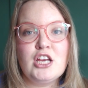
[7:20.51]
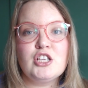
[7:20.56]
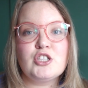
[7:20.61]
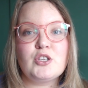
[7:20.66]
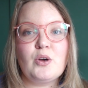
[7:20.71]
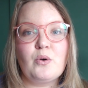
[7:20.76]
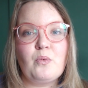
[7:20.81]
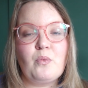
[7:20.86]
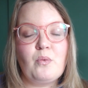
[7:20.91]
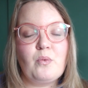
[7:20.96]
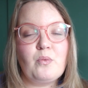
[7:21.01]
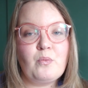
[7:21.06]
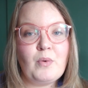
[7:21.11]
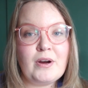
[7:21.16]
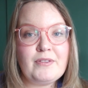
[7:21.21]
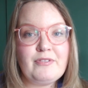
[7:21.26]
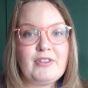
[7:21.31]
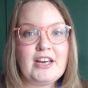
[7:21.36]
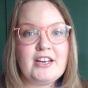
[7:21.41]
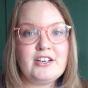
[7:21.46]
So
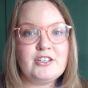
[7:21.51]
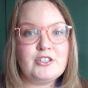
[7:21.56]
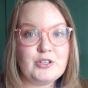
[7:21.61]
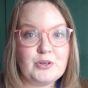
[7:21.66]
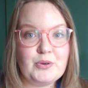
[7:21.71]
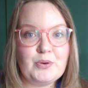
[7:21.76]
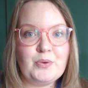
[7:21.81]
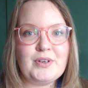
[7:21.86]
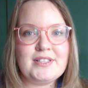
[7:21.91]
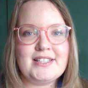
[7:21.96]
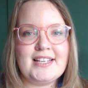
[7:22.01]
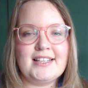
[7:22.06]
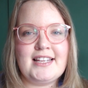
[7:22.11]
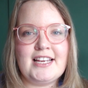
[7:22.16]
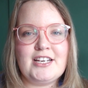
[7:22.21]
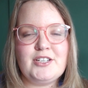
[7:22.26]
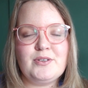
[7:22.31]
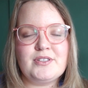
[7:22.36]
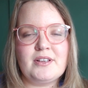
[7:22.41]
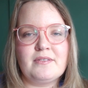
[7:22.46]
what they do is that
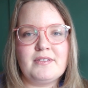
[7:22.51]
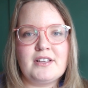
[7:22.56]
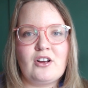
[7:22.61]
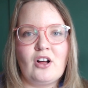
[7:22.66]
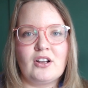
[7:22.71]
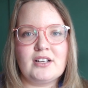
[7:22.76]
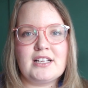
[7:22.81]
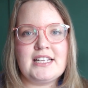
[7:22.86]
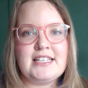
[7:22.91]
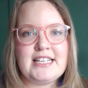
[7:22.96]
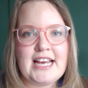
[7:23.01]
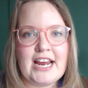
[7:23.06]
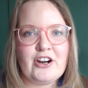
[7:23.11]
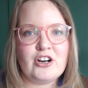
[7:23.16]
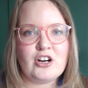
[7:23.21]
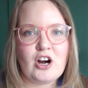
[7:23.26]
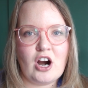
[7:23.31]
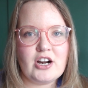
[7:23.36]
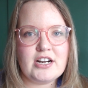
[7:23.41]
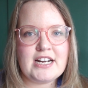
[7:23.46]
they do something called
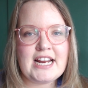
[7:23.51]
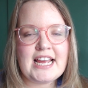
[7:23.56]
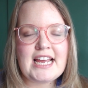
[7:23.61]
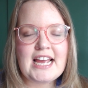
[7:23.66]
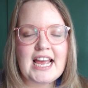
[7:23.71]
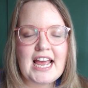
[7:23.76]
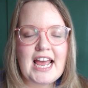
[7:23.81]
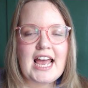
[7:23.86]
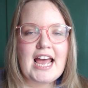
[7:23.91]
container gardening.